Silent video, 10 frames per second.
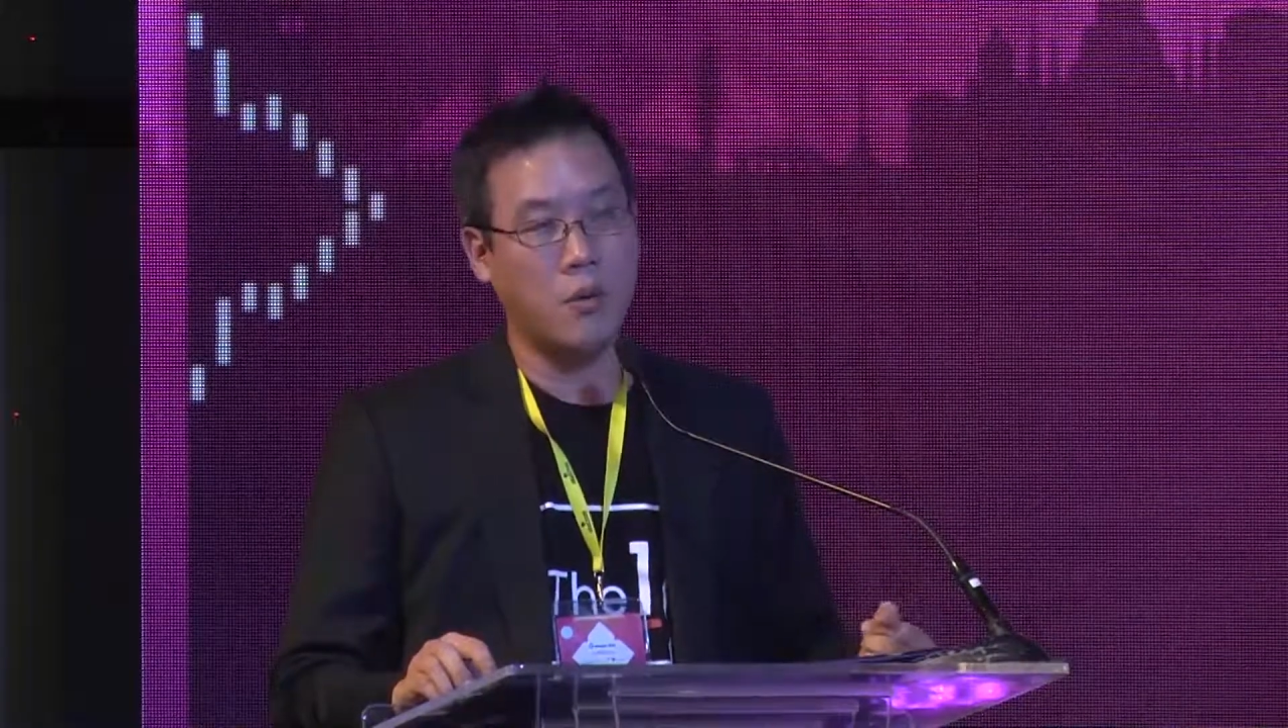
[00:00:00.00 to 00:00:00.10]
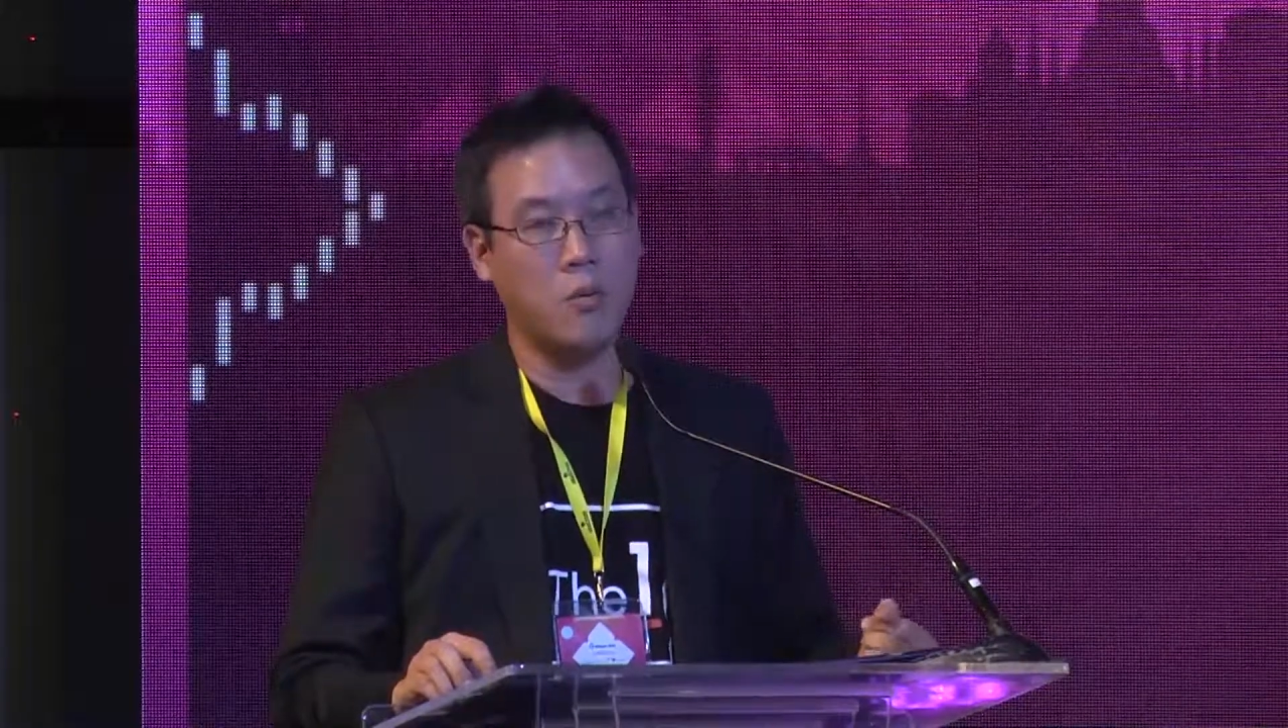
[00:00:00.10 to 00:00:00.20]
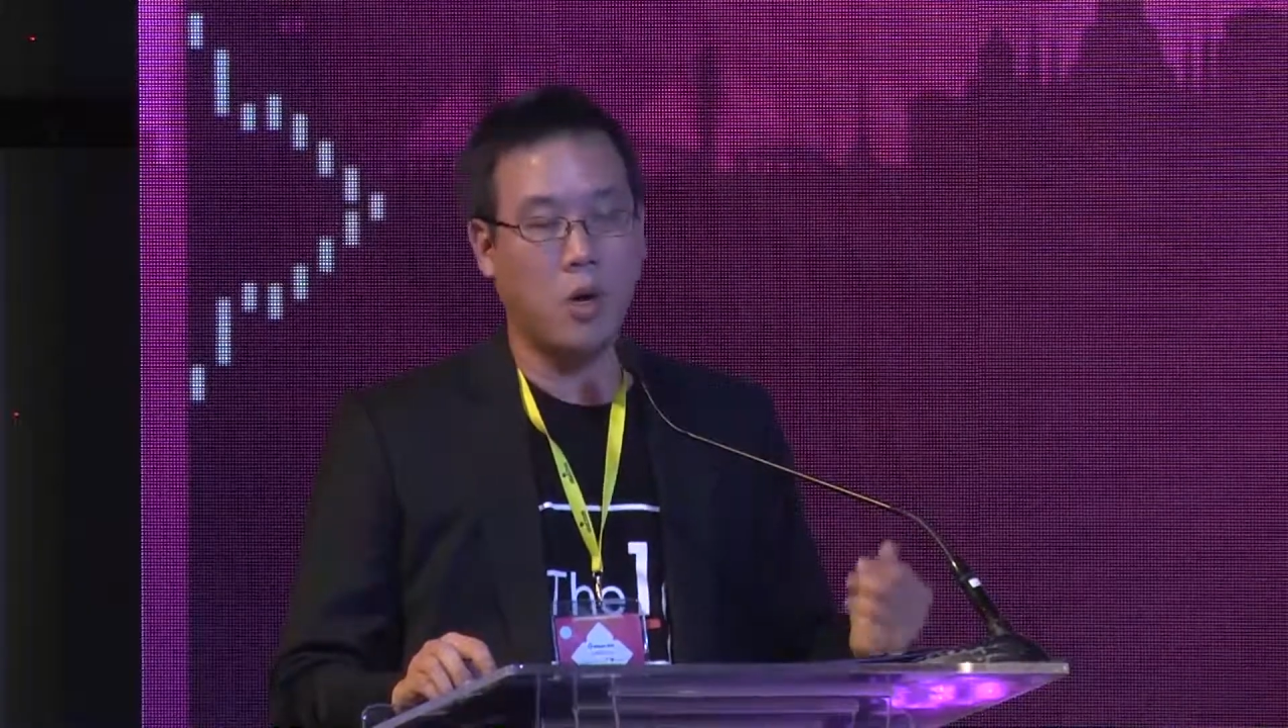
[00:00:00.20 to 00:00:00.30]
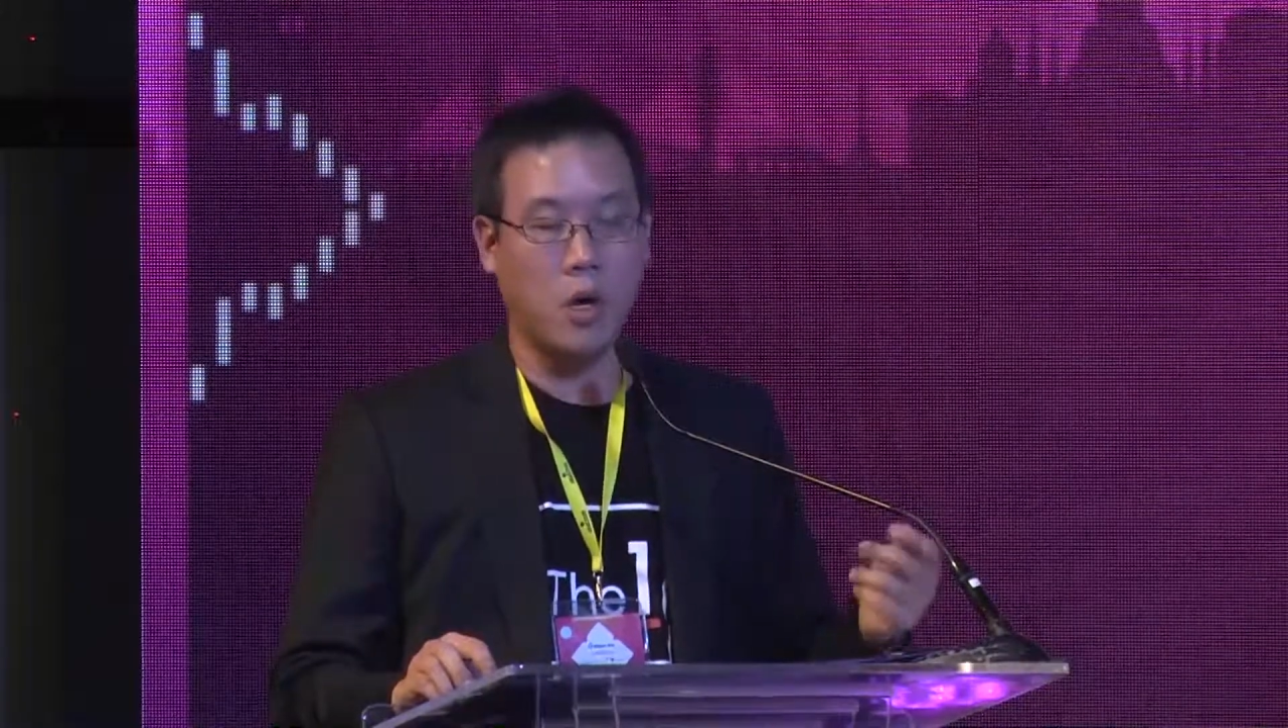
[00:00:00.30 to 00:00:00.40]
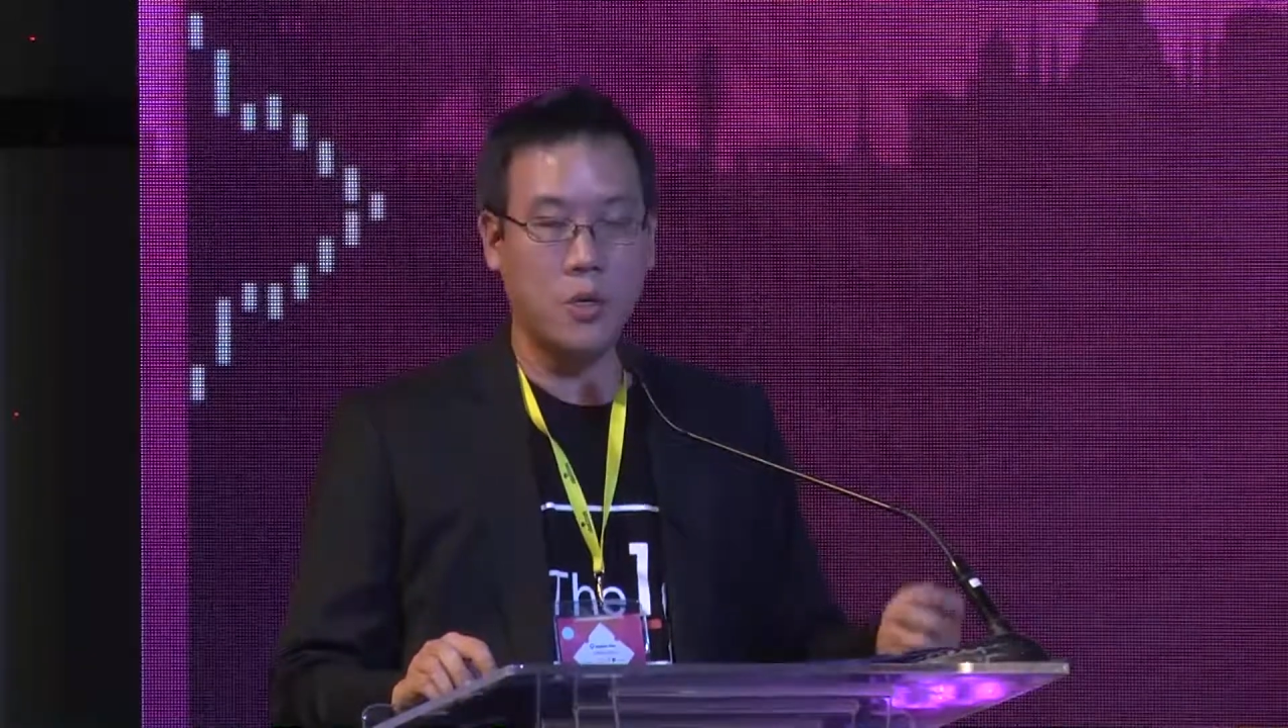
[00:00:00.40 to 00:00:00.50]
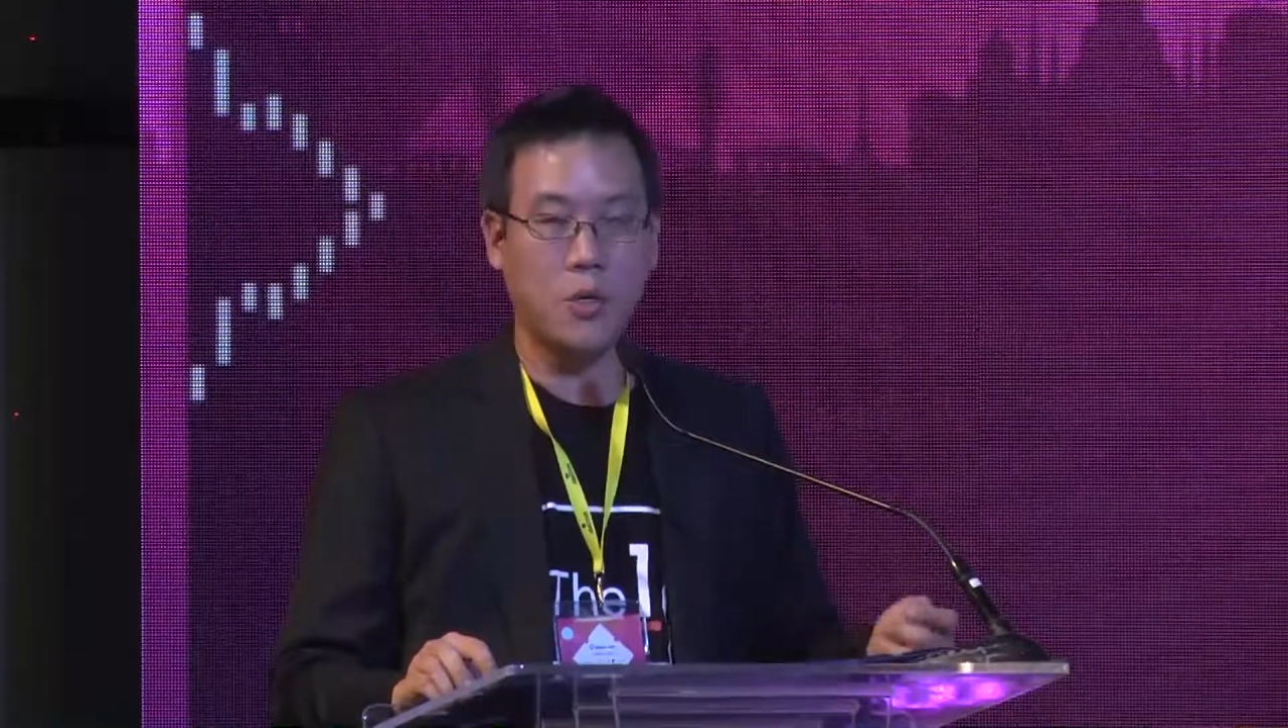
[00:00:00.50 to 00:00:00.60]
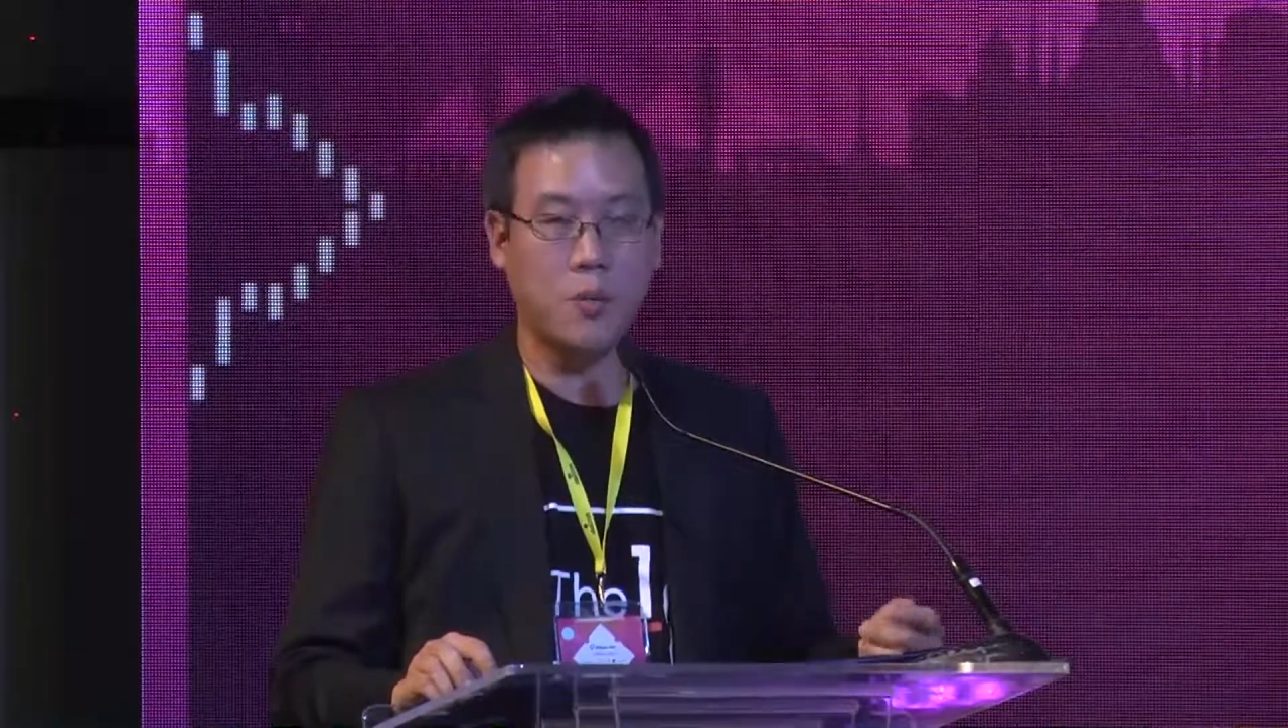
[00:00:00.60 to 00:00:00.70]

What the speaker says: or also